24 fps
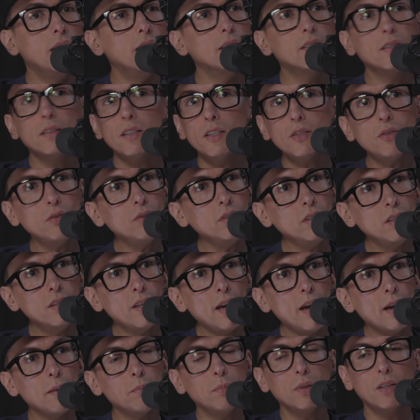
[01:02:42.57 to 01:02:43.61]
It's literally
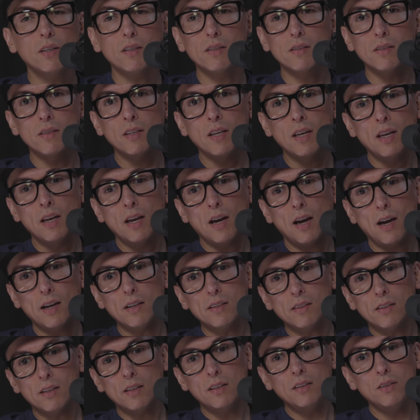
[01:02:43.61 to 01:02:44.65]
that, because
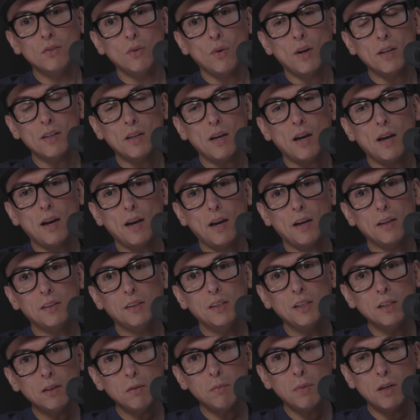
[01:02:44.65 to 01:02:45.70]
I
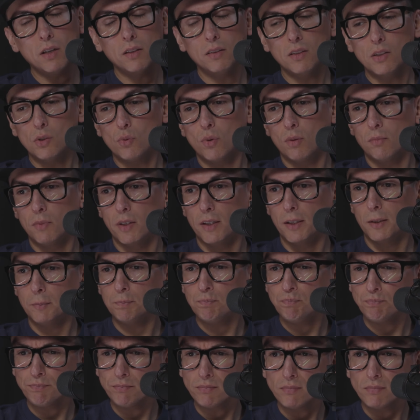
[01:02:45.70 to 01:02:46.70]
think about it this way. I'm like,